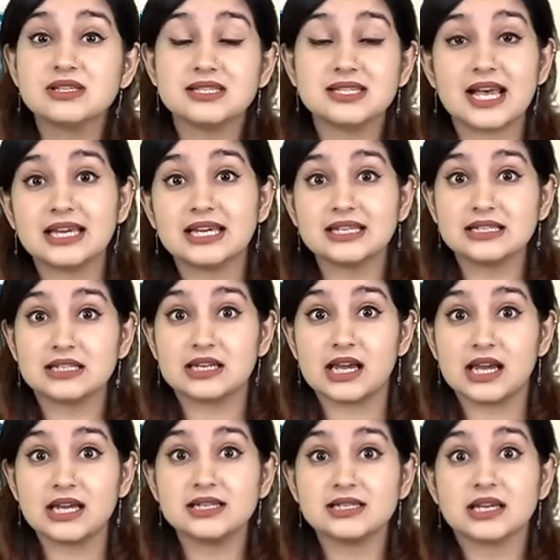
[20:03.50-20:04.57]
in second
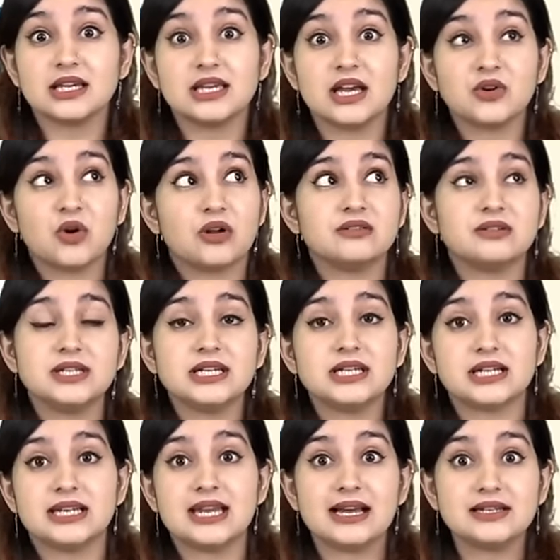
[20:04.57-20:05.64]
grade, he had already
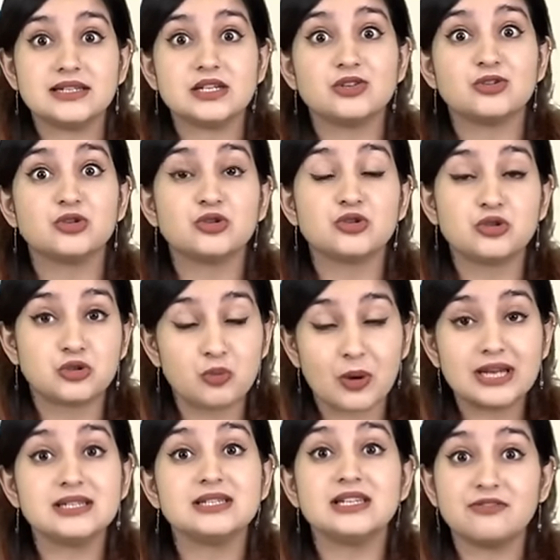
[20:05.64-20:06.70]
collected
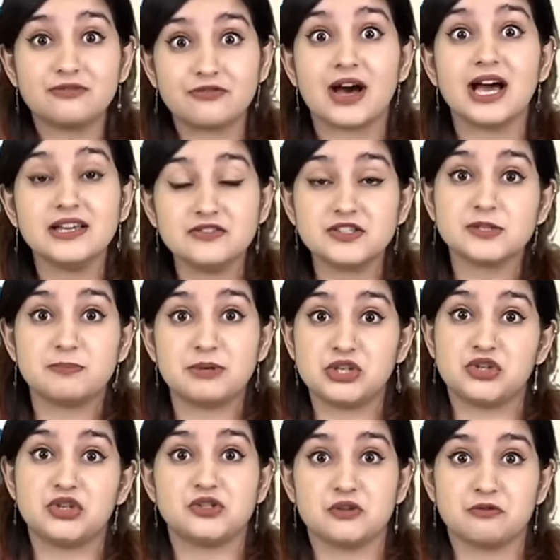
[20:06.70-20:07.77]
25
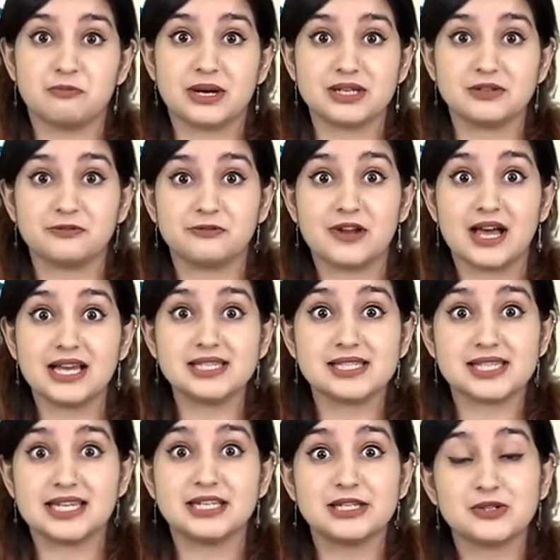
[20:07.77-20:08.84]
species of butterflies
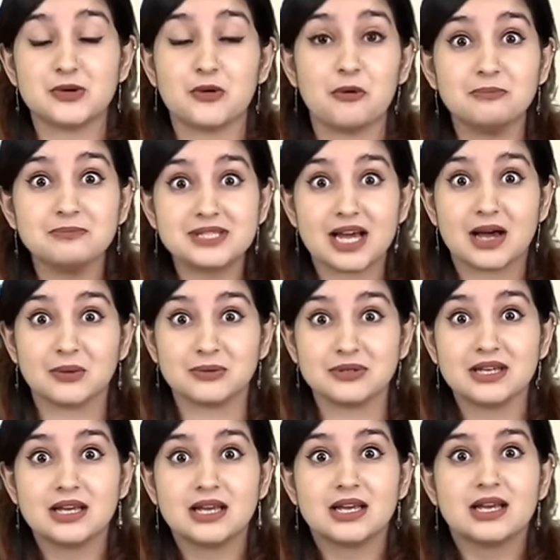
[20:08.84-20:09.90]
in his hometown.
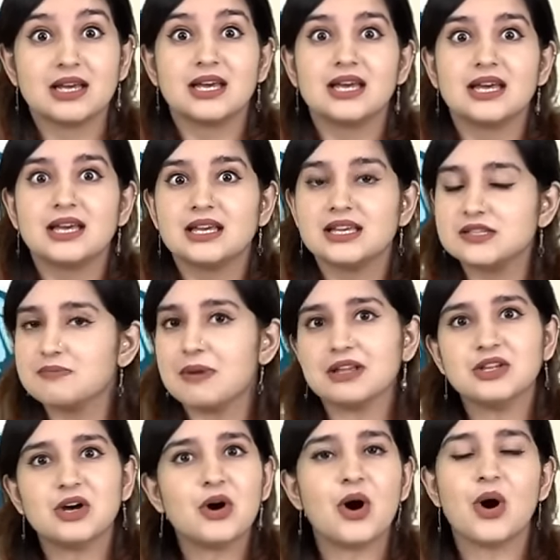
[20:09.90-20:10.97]
His
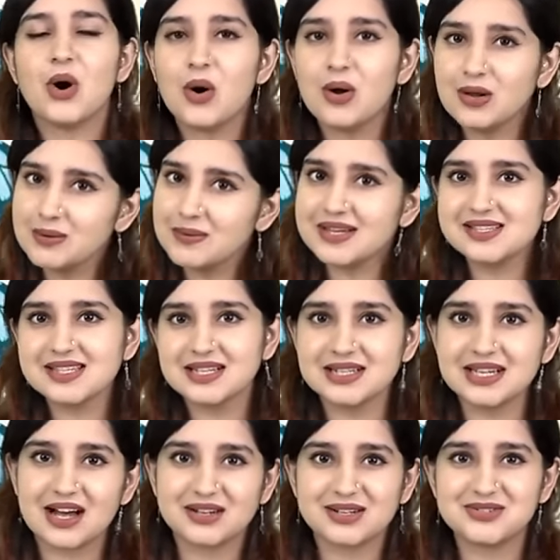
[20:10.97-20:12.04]
mother always
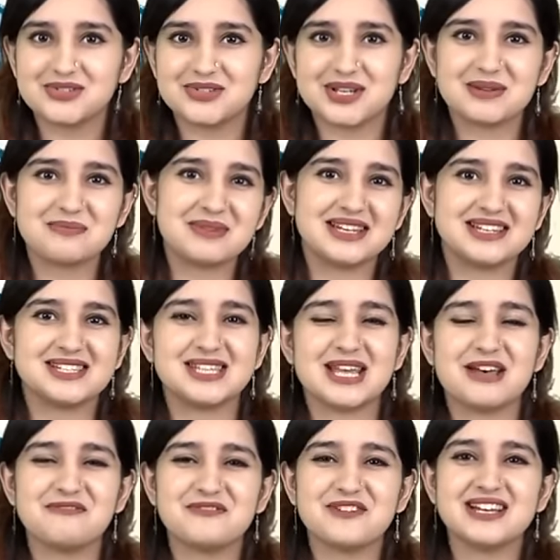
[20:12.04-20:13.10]
encouraged him in his
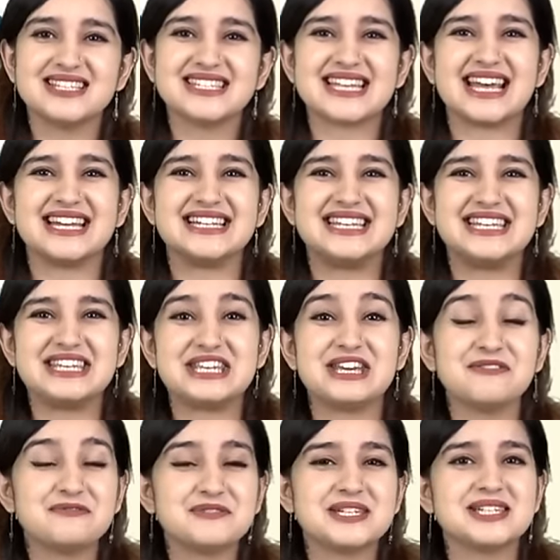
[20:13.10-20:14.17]
efforts and
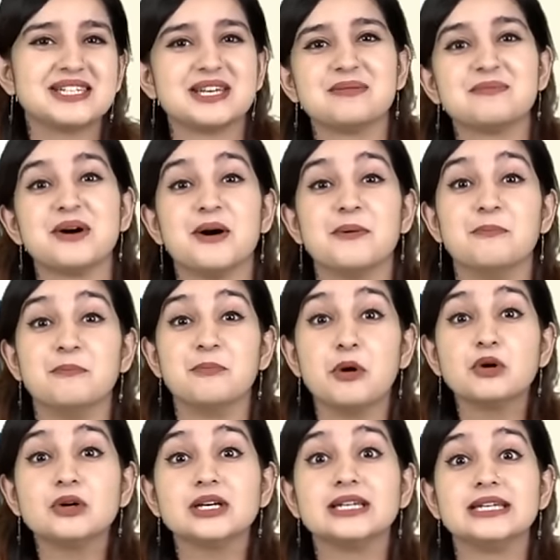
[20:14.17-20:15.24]
gifted him a
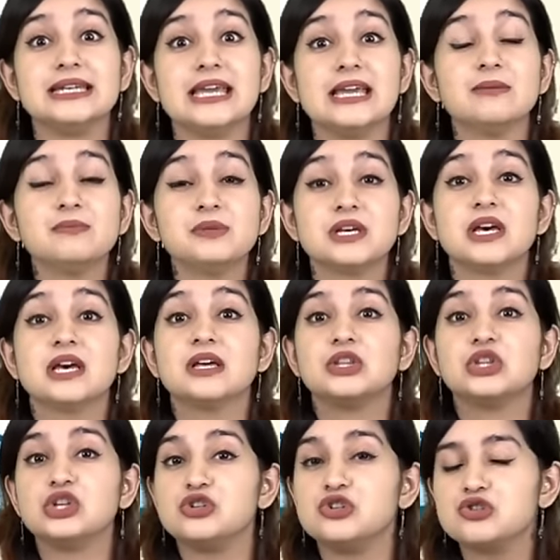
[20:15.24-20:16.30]
book named
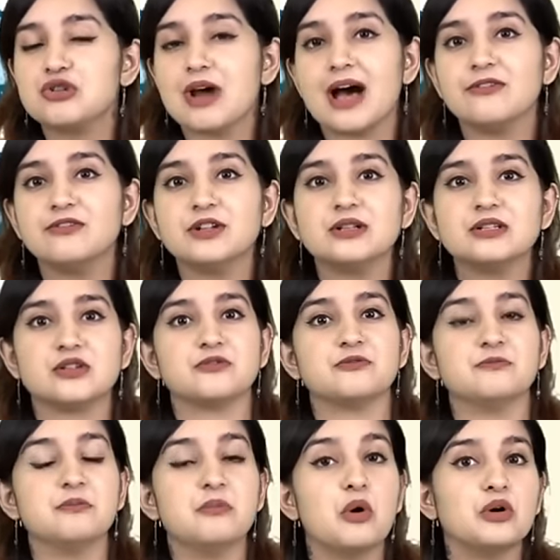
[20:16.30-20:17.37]
The Travels
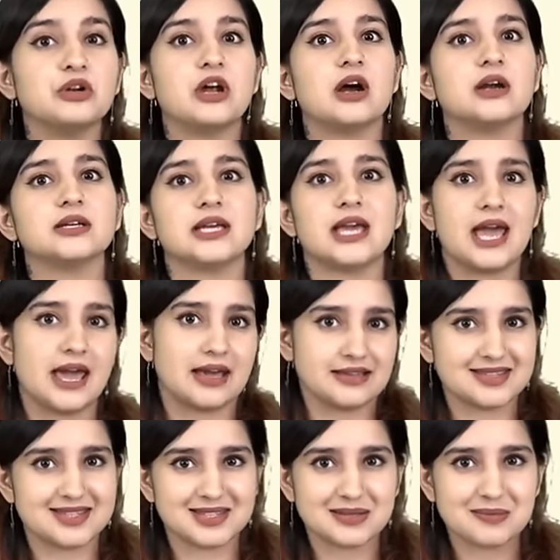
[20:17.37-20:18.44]
of Monarch
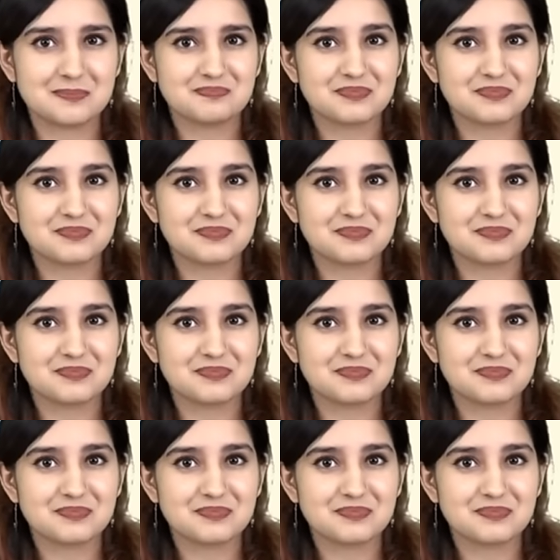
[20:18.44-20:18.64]
X.